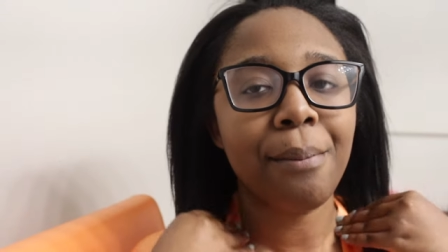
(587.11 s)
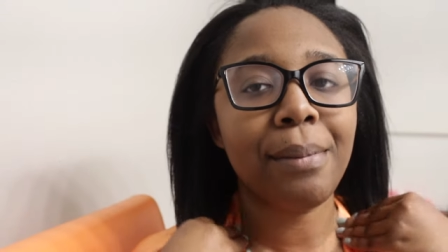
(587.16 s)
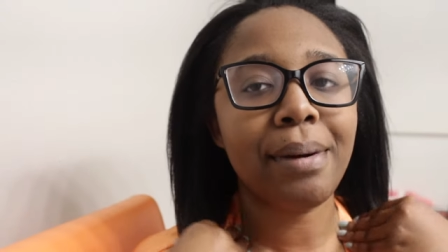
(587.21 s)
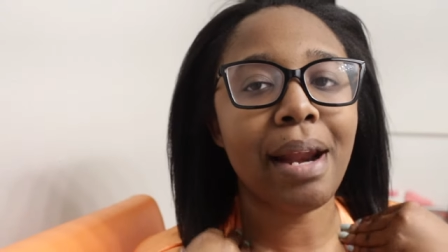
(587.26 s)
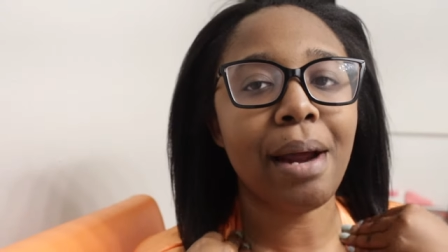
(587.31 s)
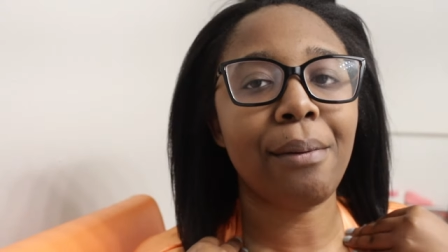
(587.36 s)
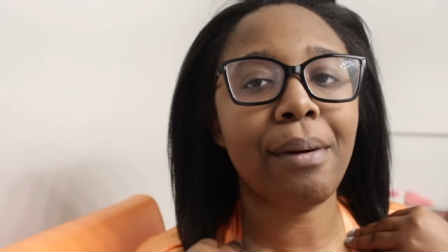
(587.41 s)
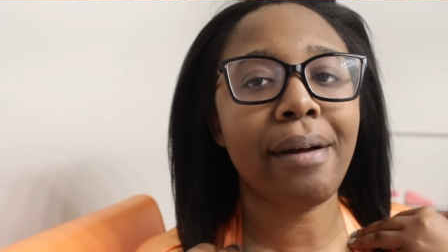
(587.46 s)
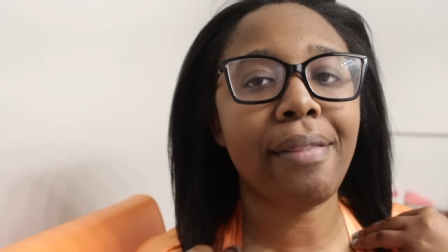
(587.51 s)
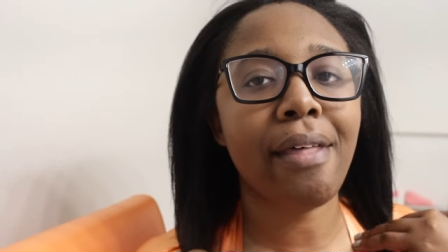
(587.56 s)

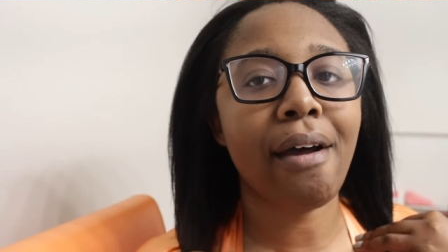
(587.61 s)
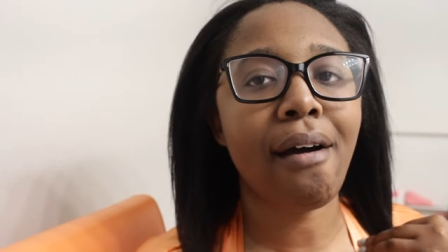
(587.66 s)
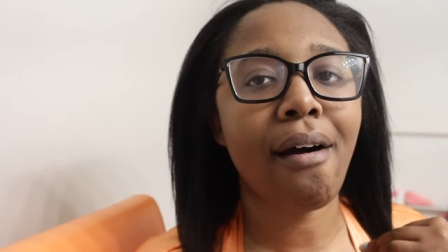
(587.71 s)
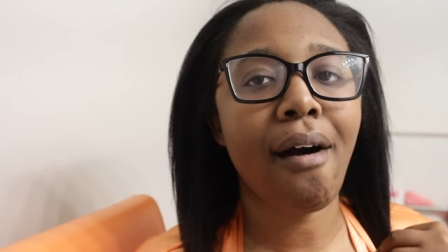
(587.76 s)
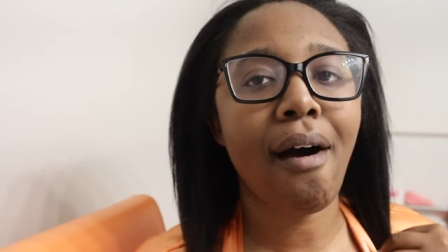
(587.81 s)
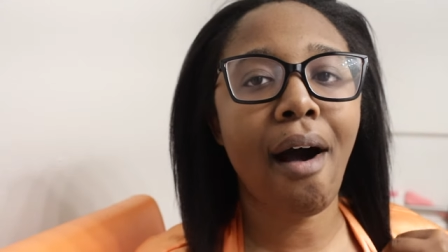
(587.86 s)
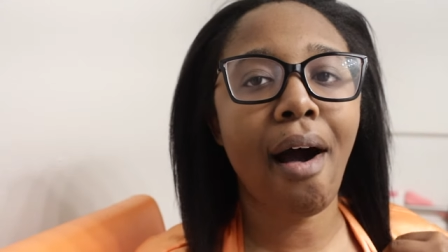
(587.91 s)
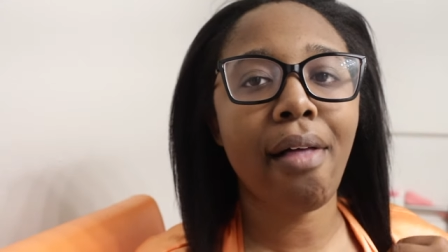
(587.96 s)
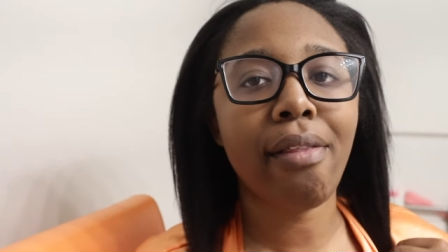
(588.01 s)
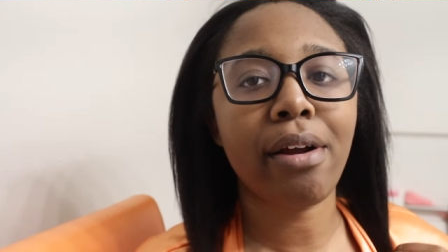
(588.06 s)
Now we're at the
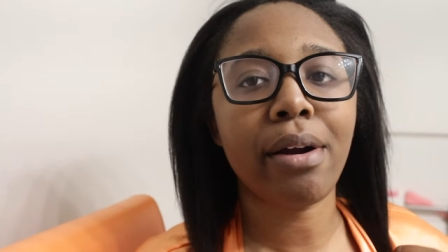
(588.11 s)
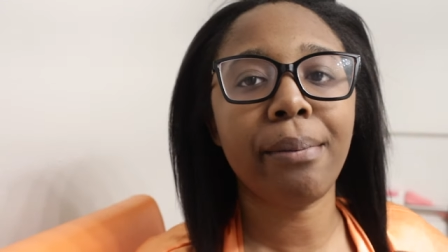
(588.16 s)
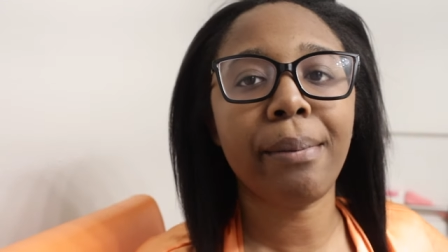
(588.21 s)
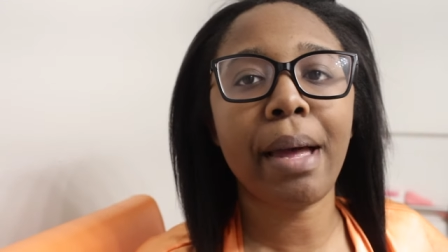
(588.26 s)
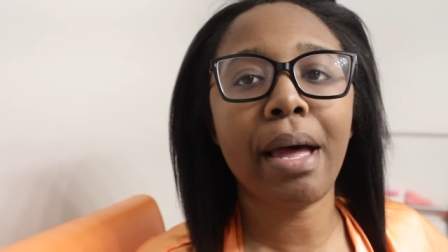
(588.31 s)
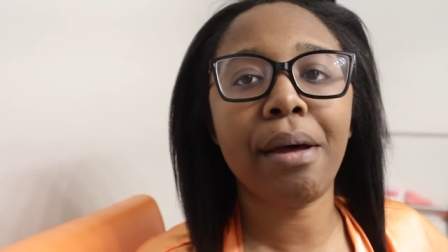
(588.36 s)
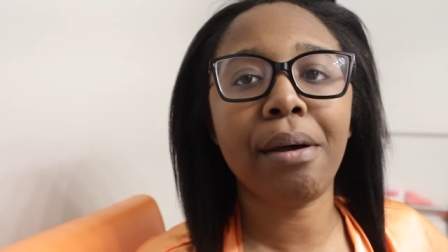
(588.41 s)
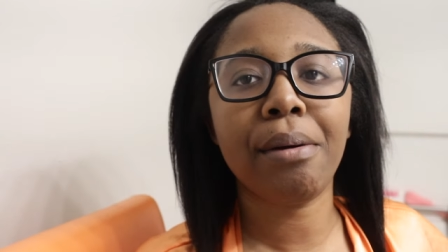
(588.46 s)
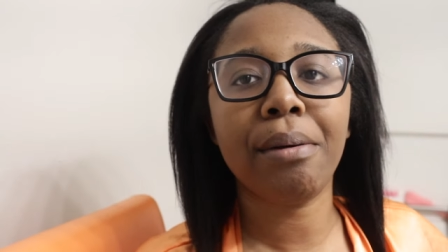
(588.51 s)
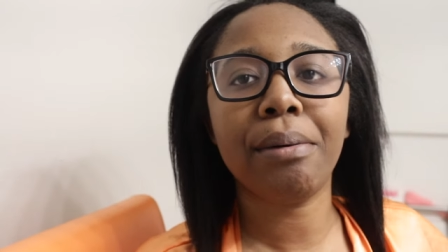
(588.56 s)

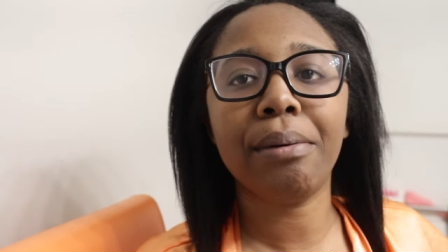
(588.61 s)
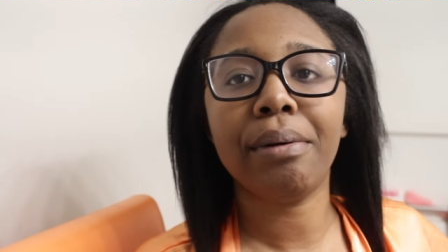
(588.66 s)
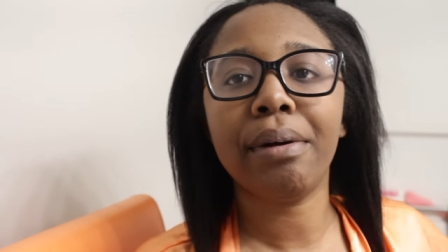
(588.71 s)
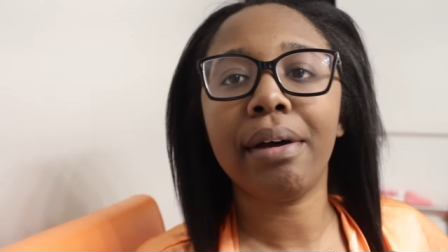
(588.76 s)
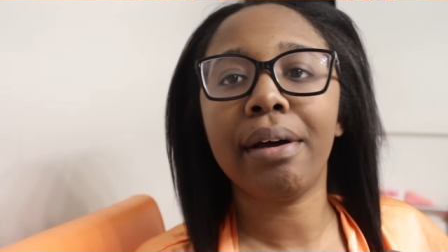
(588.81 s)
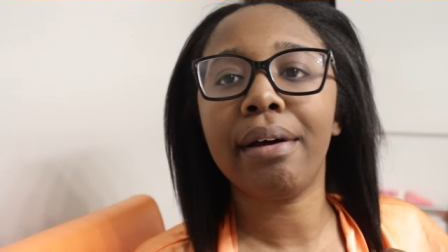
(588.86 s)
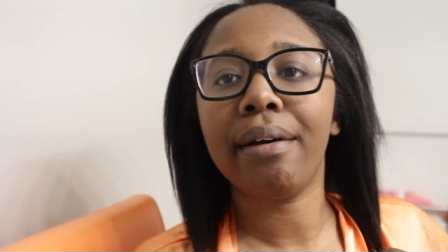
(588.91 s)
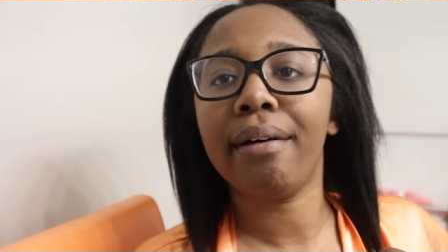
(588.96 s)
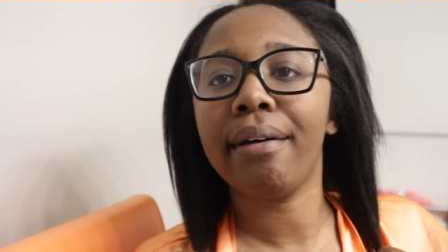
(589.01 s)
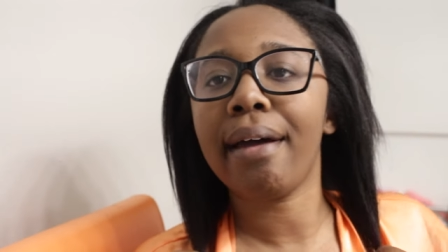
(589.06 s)
collarbone.
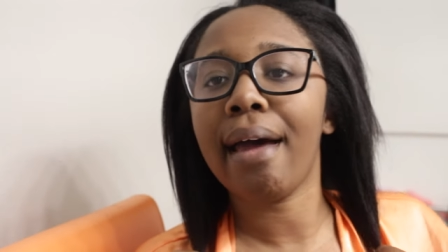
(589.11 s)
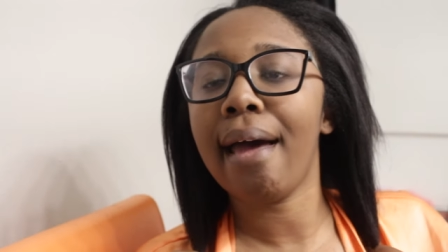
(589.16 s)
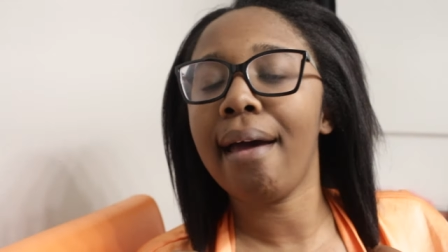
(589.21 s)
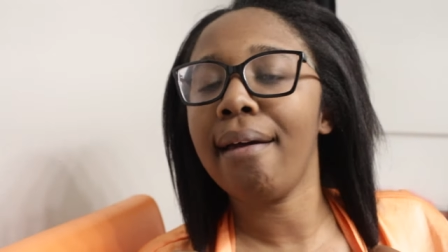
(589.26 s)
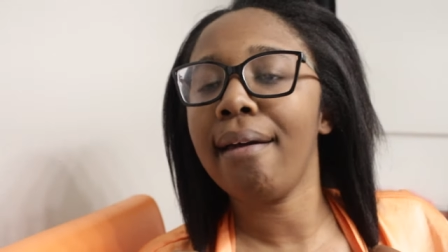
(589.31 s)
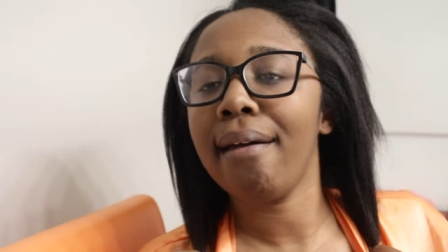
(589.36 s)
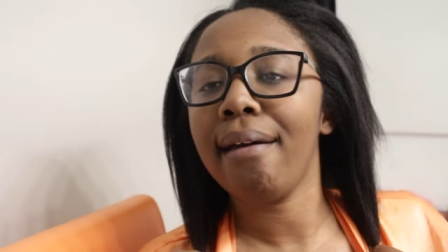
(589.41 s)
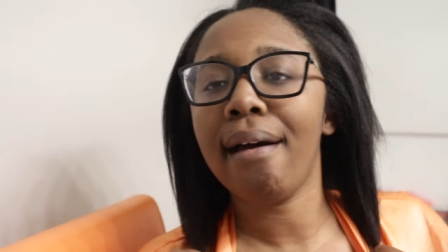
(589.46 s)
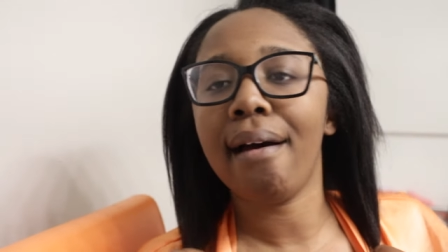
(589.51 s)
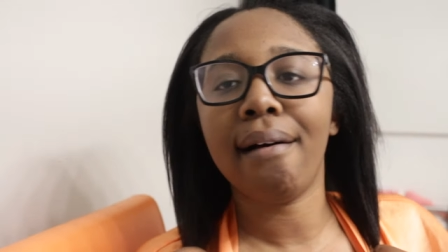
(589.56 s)

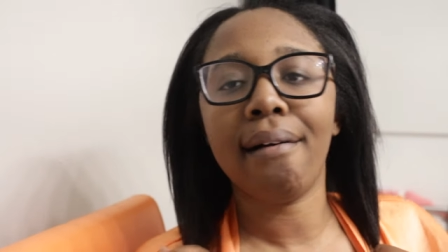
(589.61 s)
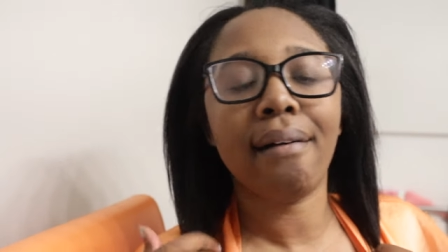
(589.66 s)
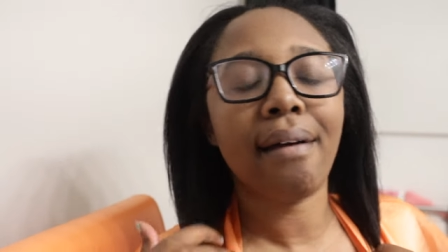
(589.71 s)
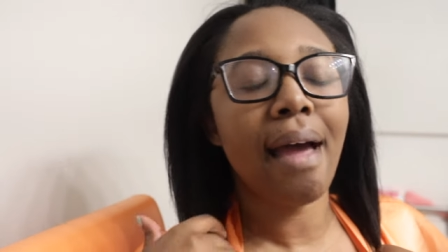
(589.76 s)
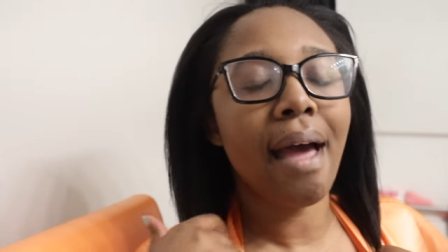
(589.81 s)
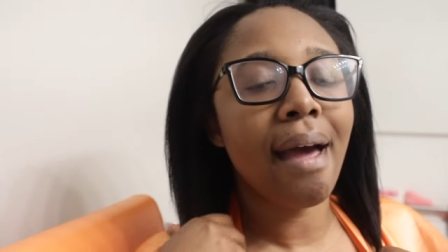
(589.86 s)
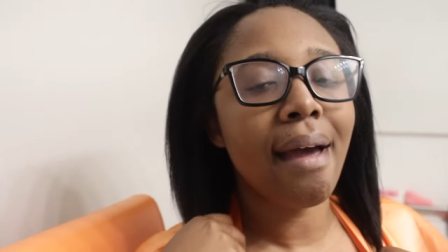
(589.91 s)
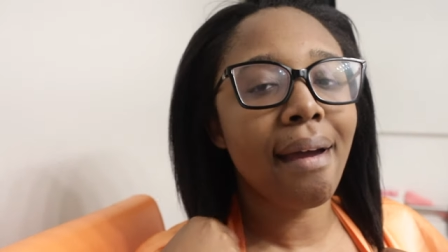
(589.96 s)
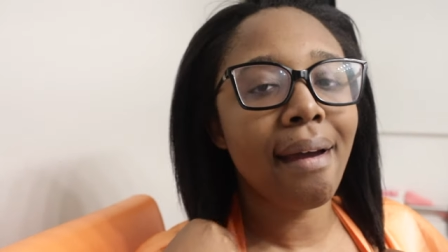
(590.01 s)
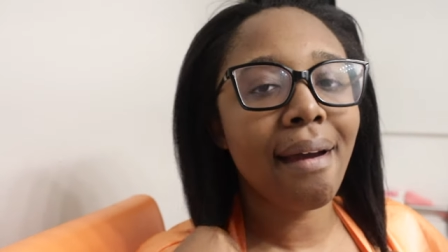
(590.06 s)
Okay,
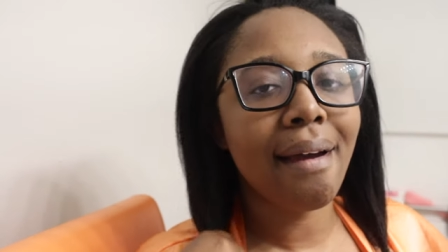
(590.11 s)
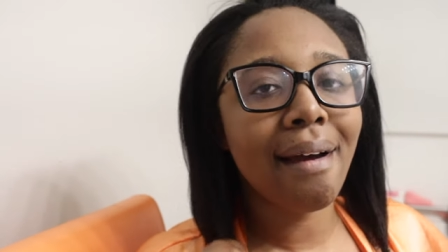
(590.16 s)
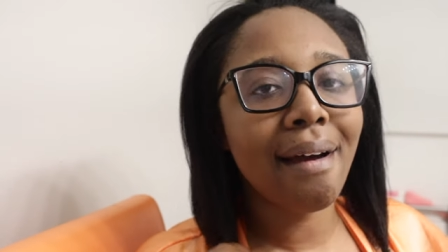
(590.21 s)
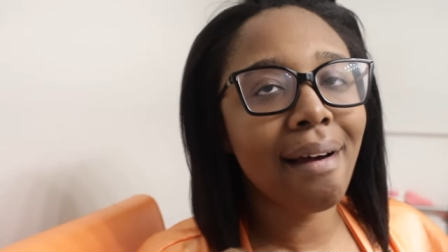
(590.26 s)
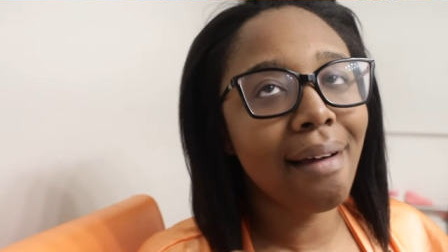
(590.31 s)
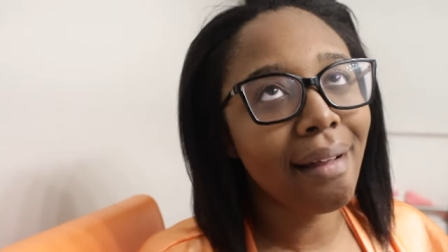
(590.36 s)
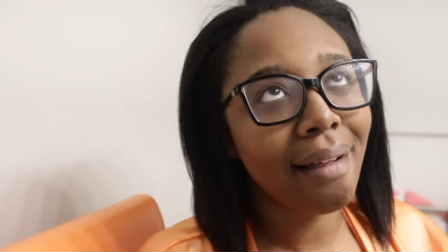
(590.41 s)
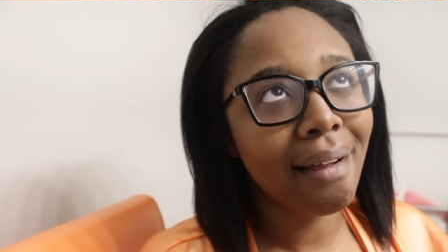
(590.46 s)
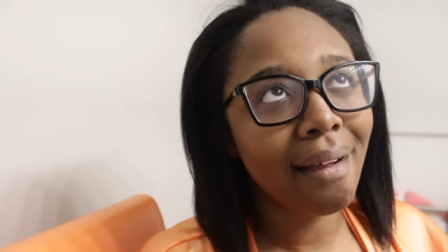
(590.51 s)
okay.